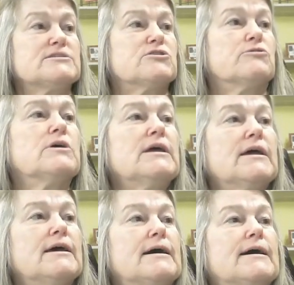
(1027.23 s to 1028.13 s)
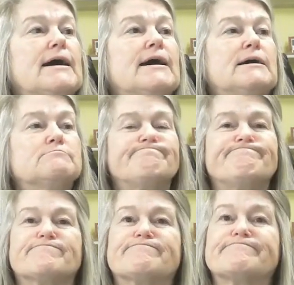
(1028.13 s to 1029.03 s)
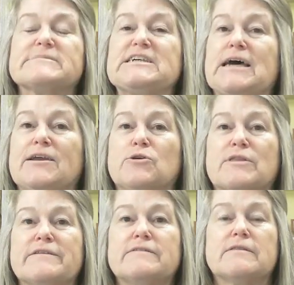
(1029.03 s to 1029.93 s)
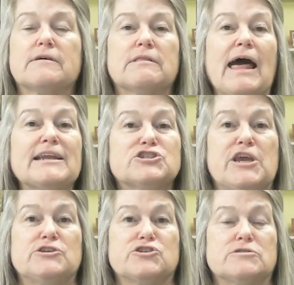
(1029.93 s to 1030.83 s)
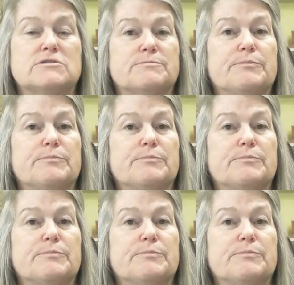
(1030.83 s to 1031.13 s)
So I know there's a lot of changes,